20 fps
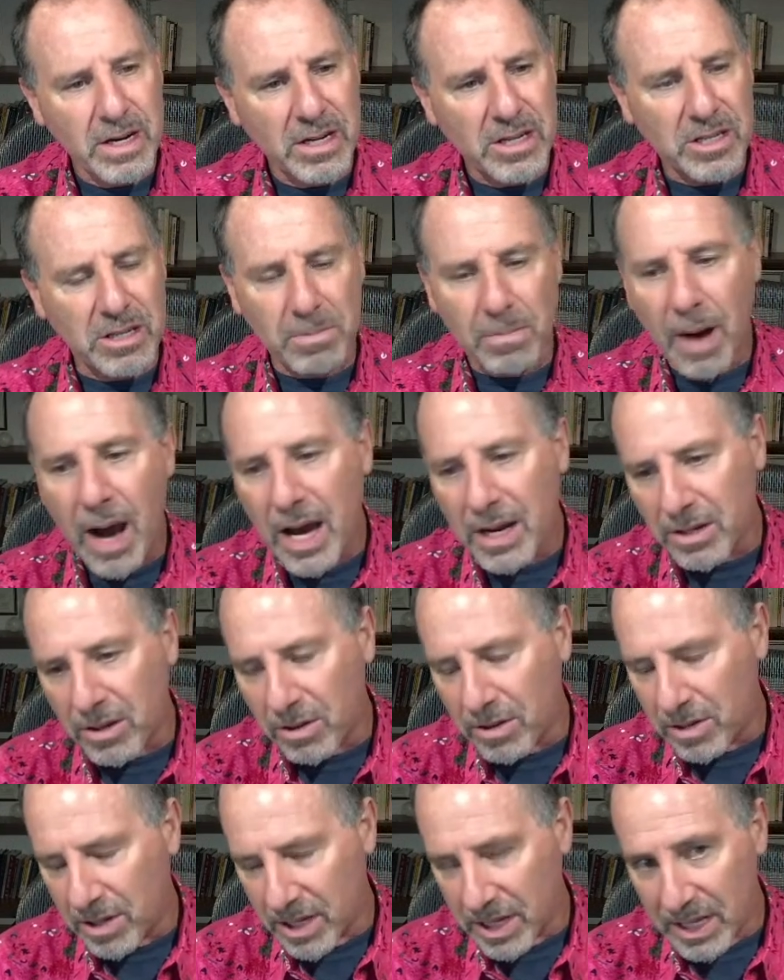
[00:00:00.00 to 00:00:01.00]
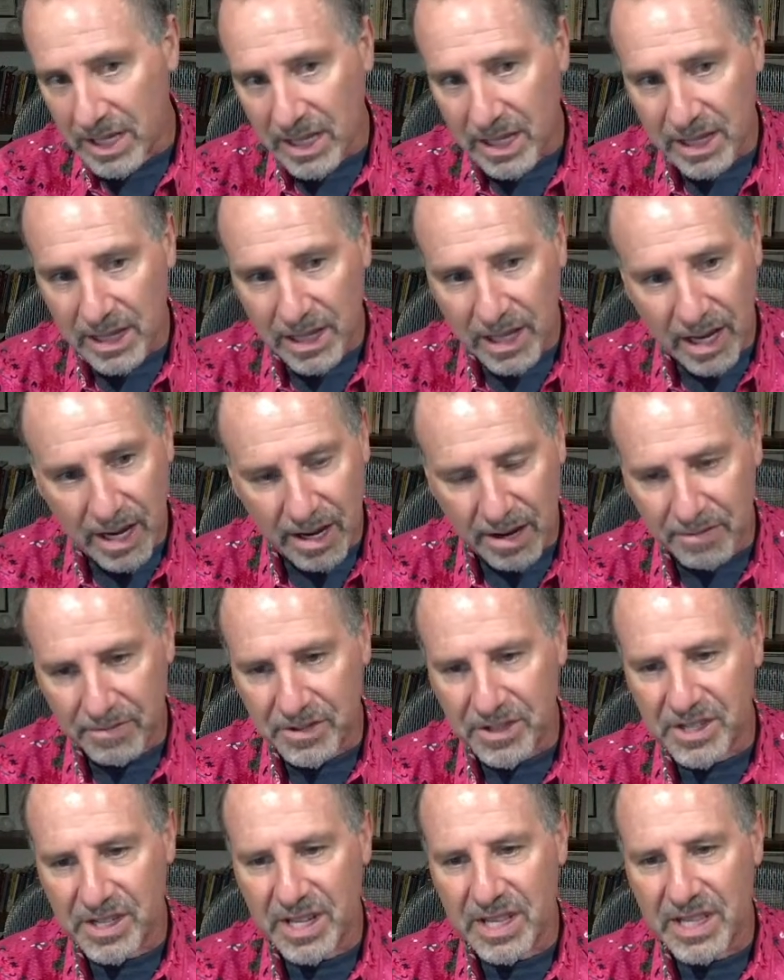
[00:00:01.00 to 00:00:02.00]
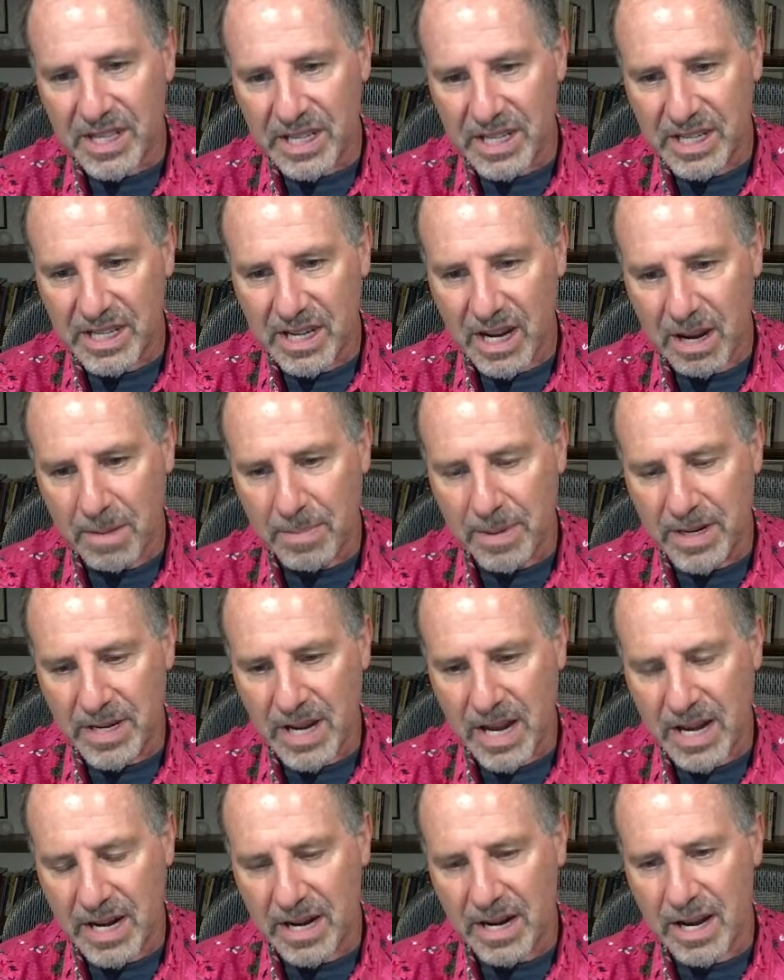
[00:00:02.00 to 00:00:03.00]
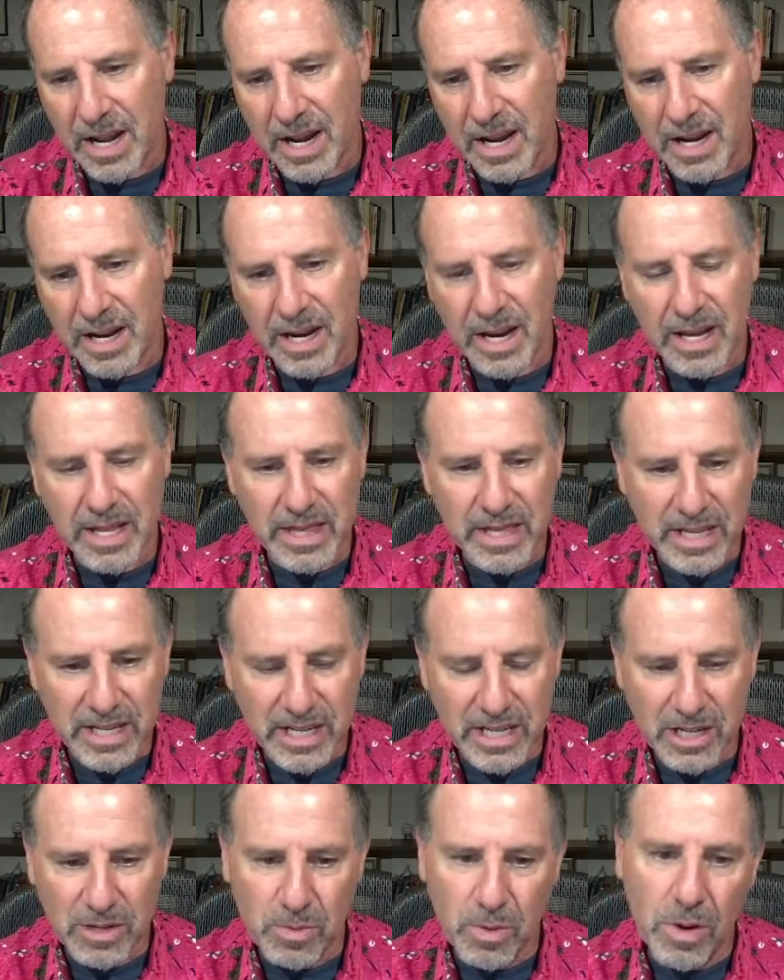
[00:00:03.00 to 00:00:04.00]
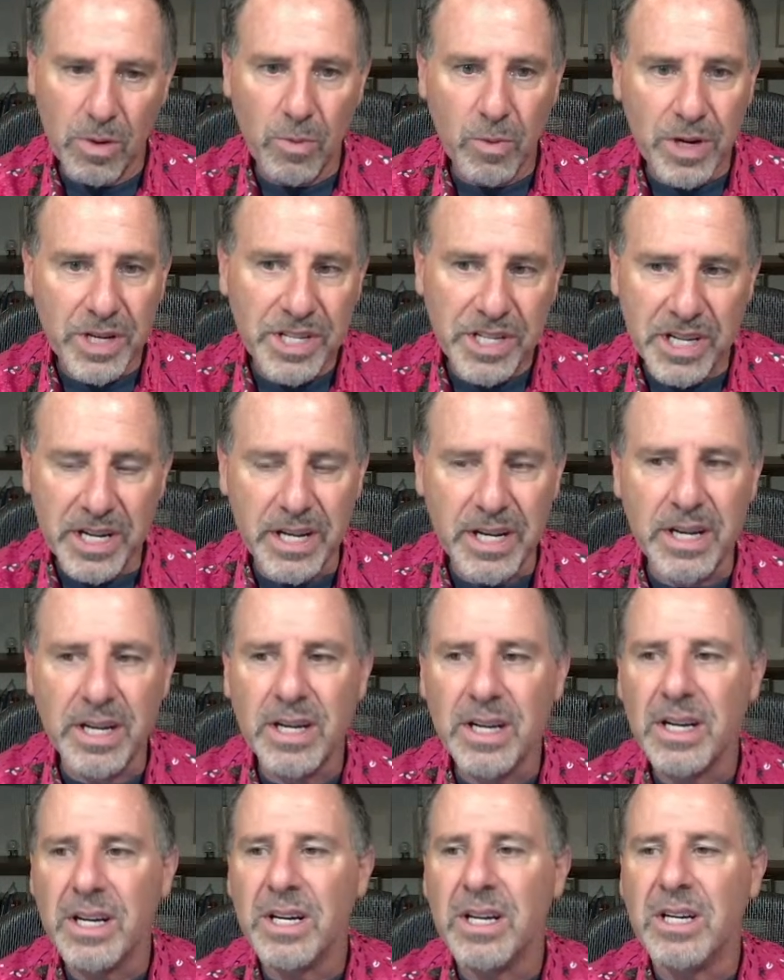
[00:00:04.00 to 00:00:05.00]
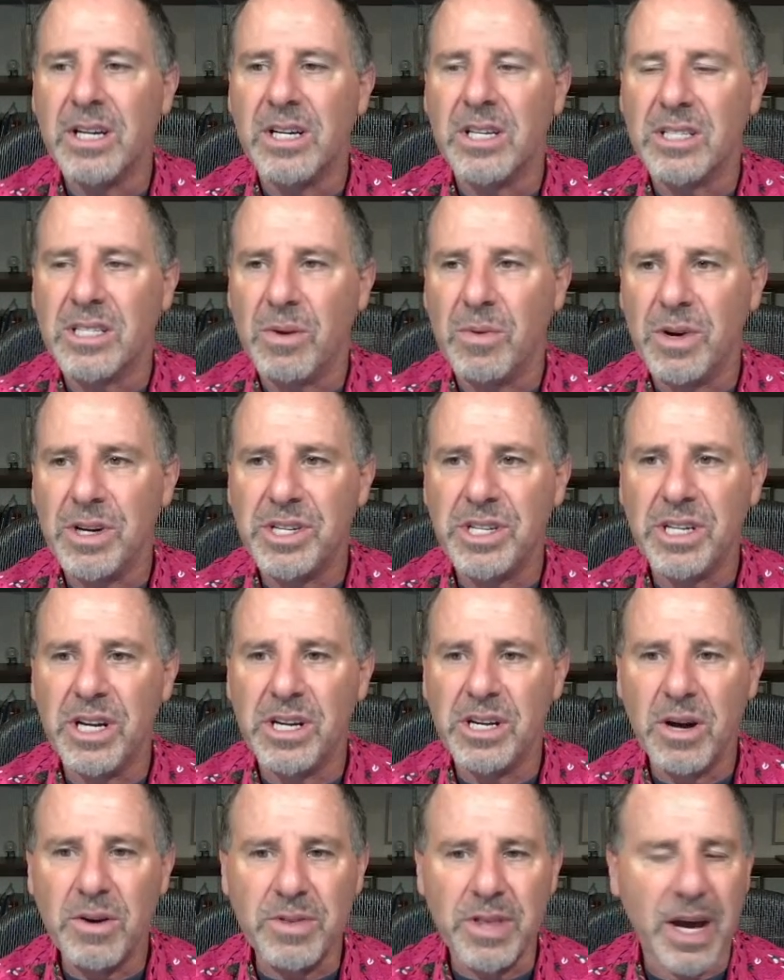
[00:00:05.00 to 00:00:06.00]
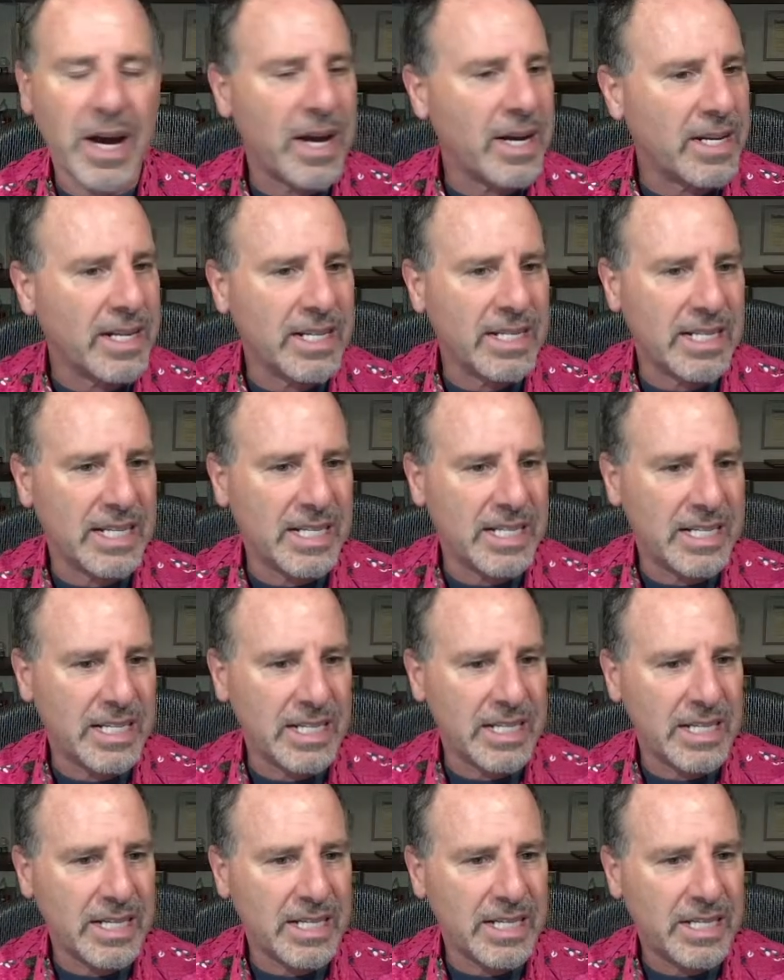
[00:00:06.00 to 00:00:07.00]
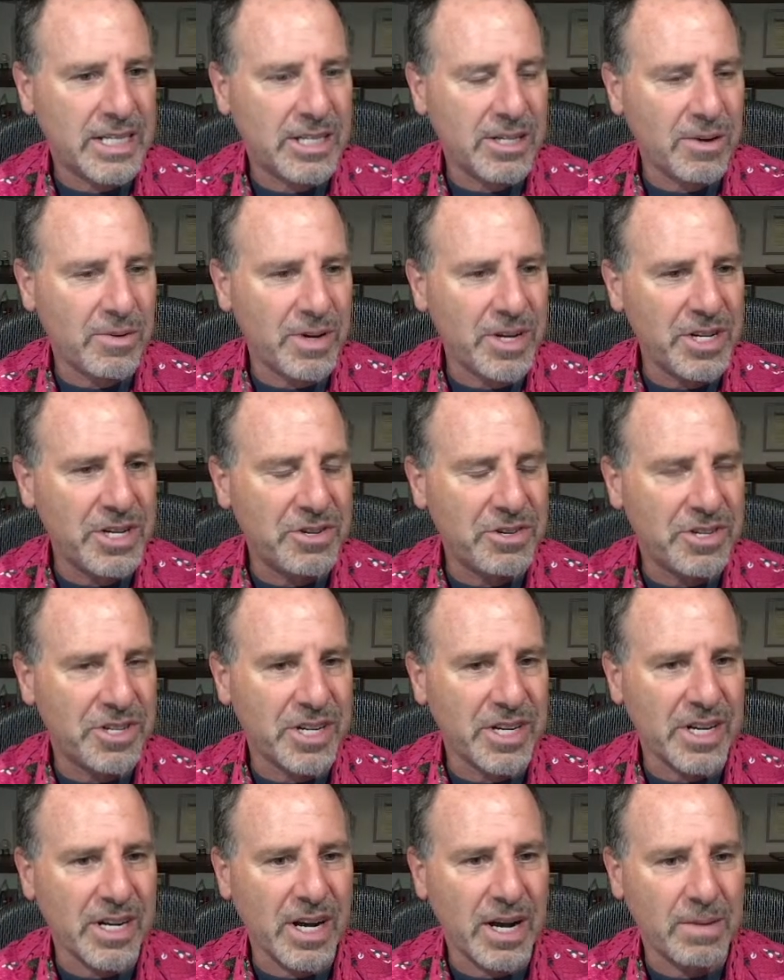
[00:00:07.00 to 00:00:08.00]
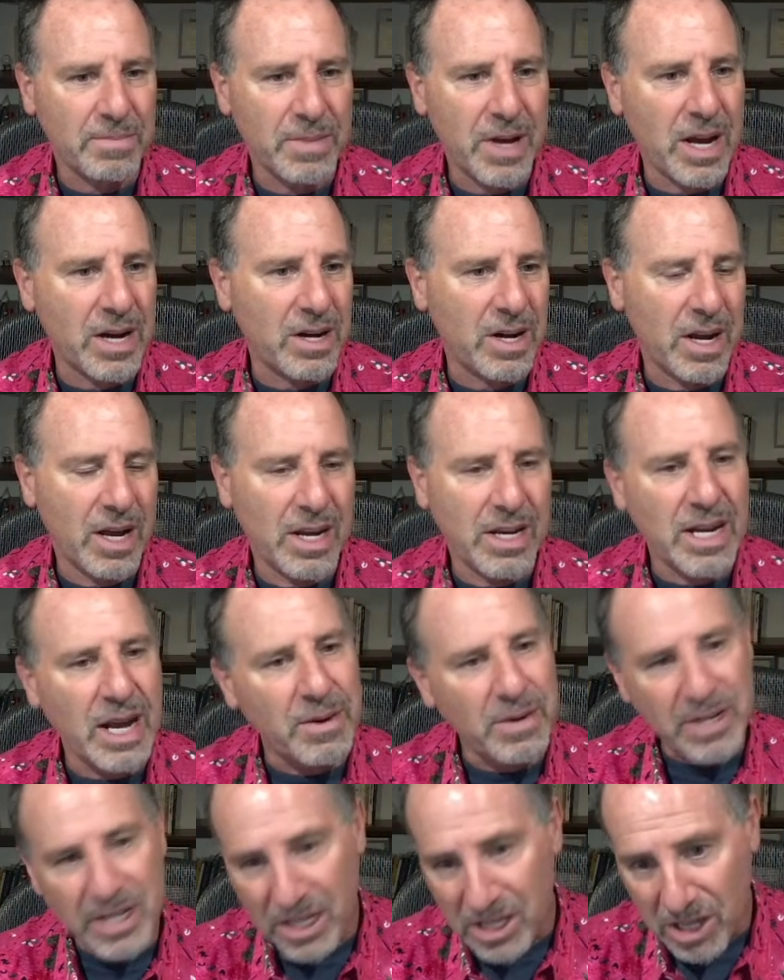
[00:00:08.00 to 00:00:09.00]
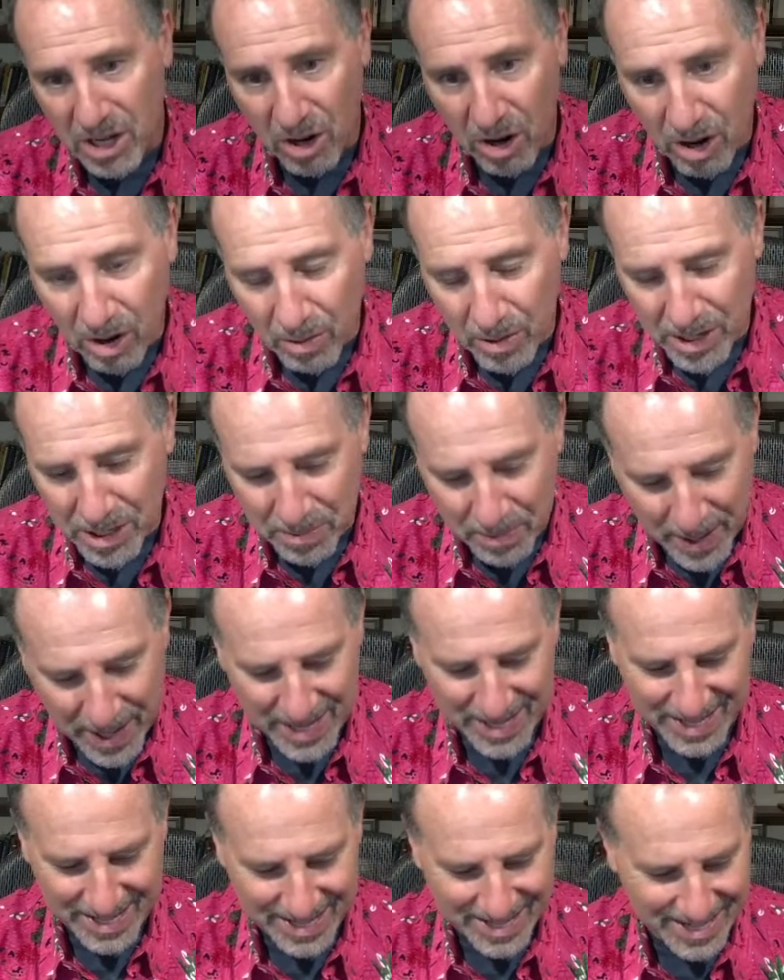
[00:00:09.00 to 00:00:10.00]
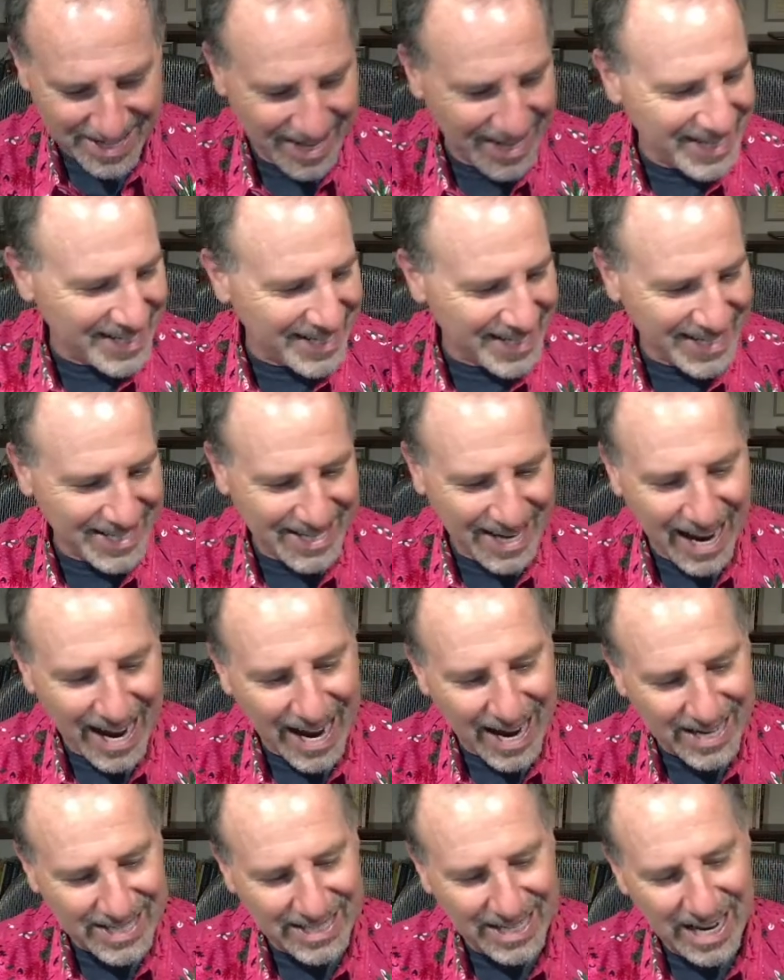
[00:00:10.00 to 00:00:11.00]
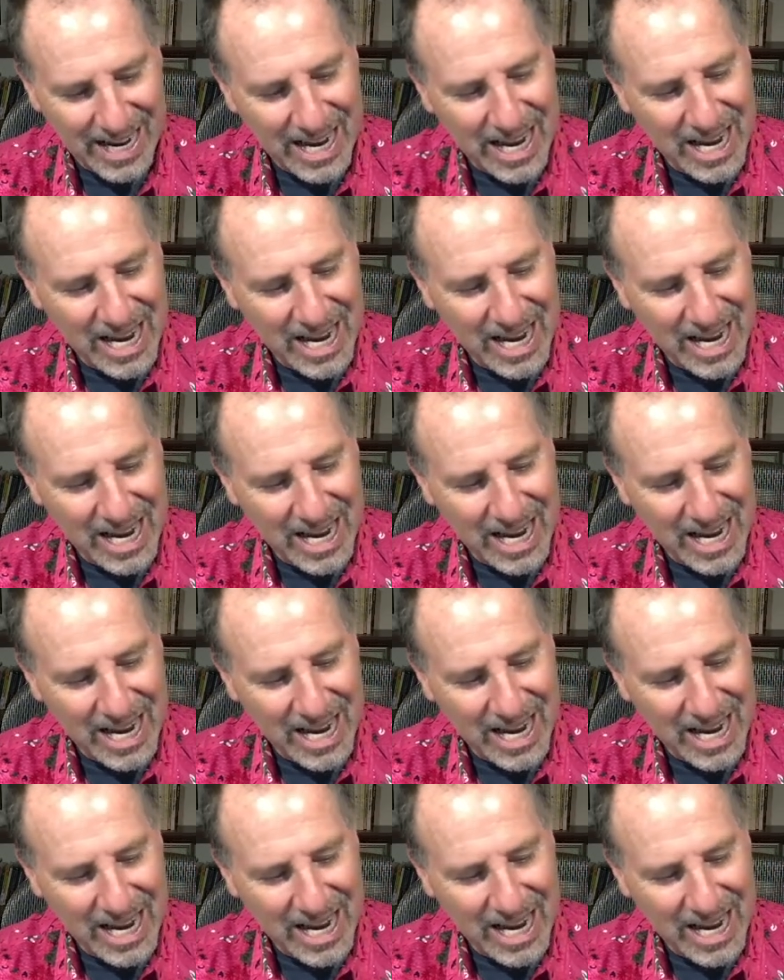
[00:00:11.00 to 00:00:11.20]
So the model loves this type of day-to-day. And this is what we see. So I want you to know that because it's so interesting. Now, it doesn't always pick these kinds of stocks.